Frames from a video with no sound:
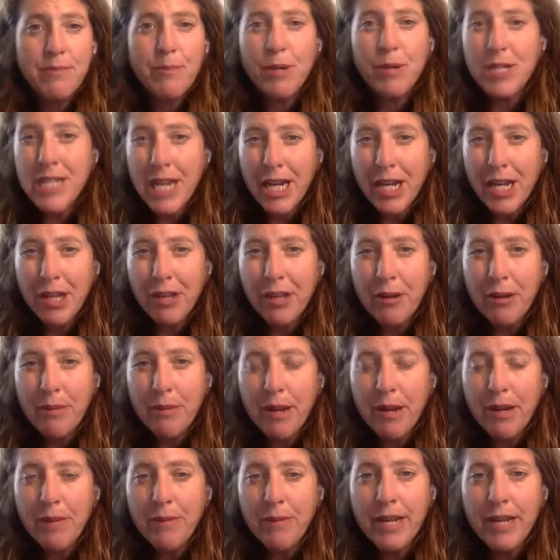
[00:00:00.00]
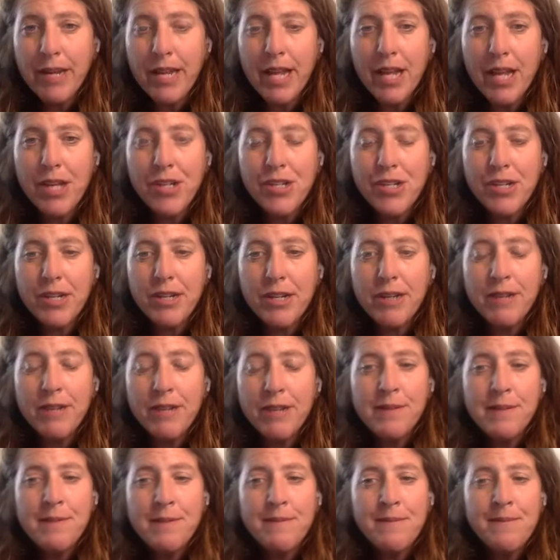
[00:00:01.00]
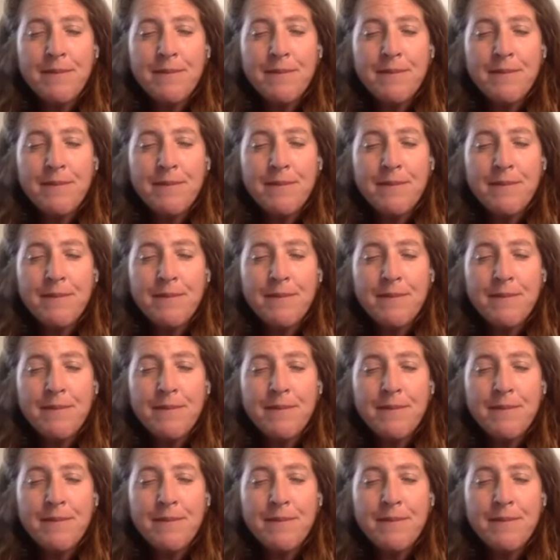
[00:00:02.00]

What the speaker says: particular about communication.